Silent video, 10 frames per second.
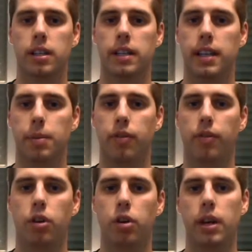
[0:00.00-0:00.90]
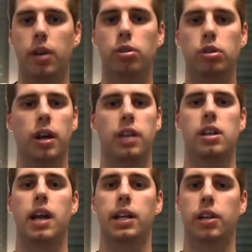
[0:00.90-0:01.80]
I said before, and it also has
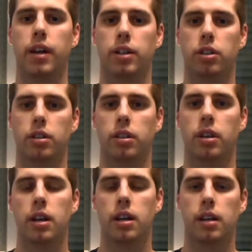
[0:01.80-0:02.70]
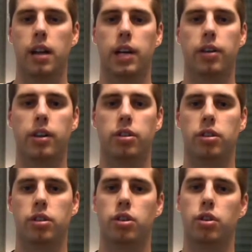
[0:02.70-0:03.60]
light correction. The light correction
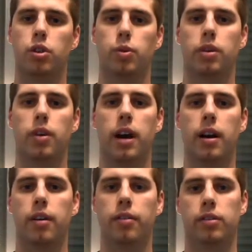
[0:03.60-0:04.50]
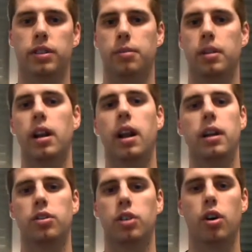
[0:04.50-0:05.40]
is used when you have, for example, a light,
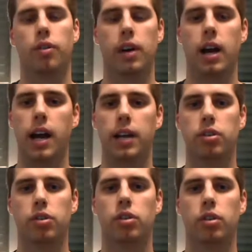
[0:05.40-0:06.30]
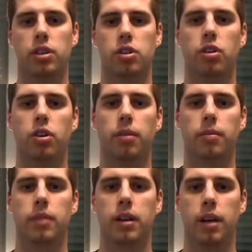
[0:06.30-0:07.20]
you turn off a light or there's not
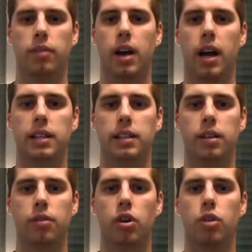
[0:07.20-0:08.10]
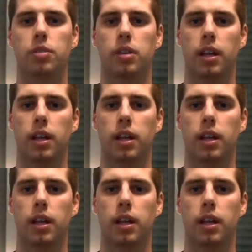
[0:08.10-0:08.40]
enough light in a room, so